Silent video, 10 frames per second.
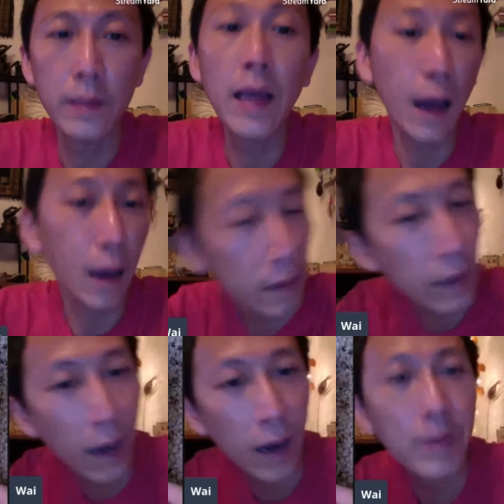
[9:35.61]
Yeah,
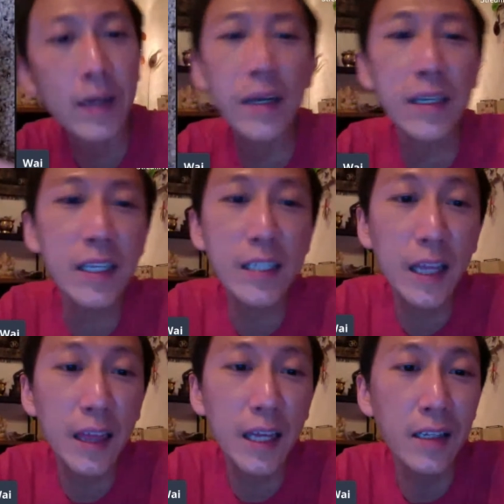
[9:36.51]
yeah. I mean, because there's
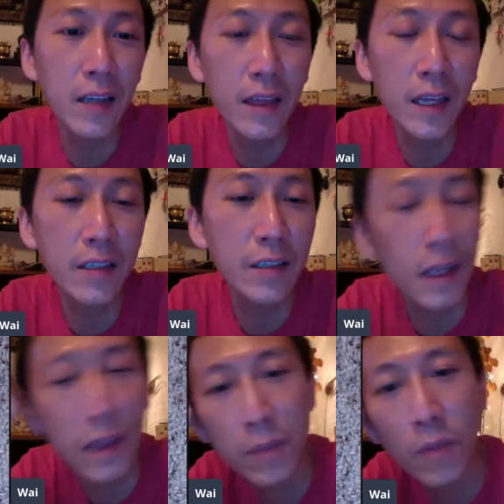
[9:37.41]

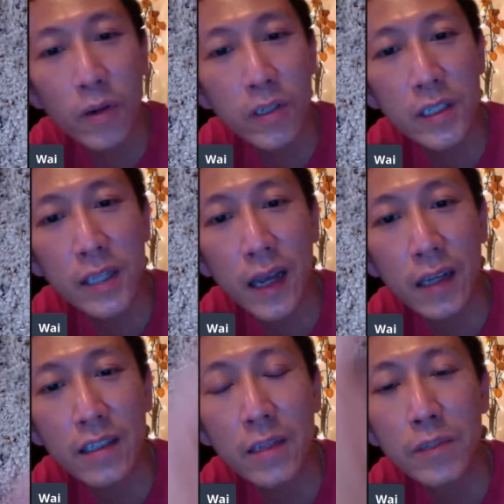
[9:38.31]
nothing more to say
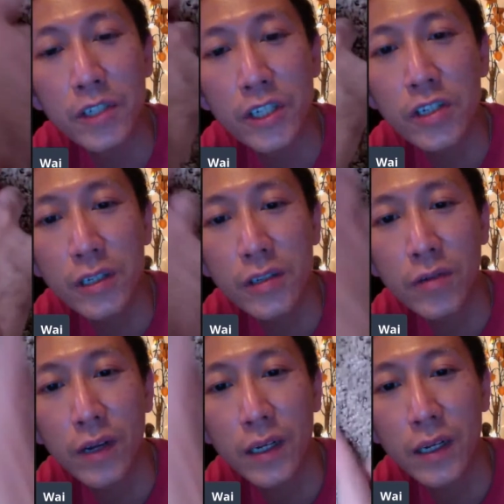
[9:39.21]
because the magician is
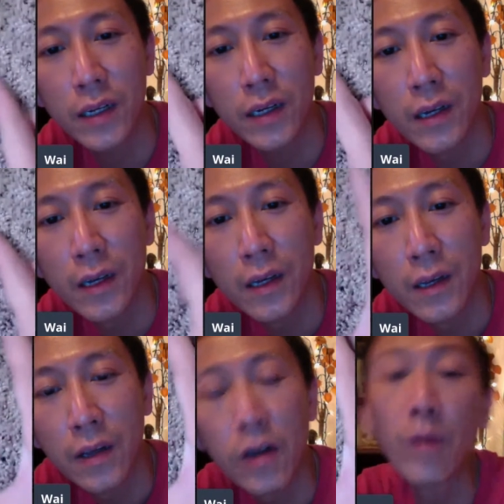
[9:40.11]
already,
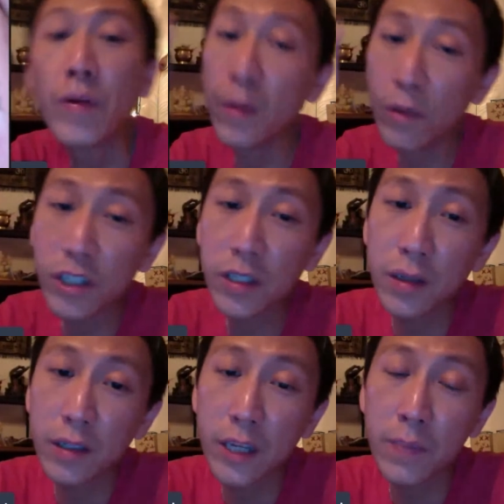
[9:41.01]
which is
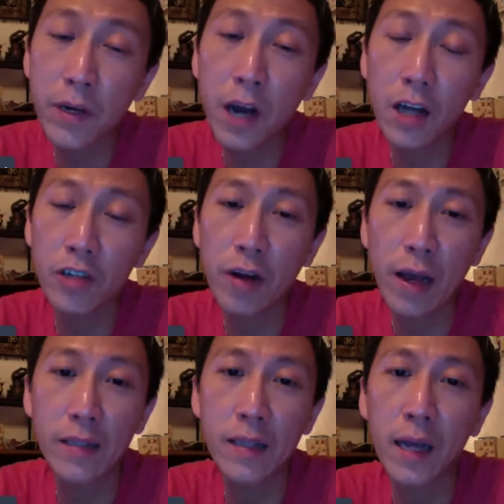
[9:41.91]
a deeper
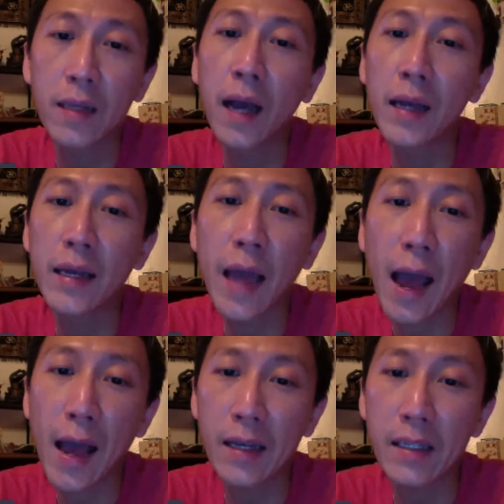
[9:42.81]
contrast, I
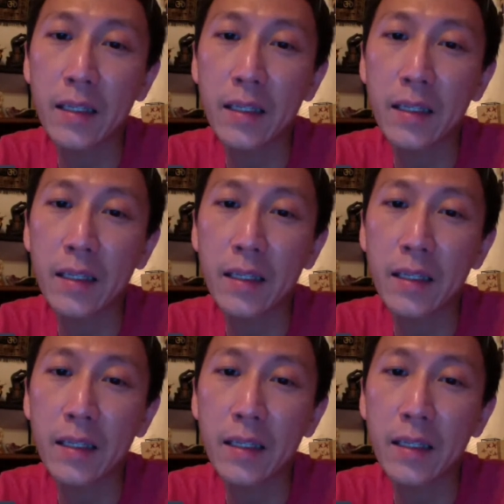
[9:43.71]
guess,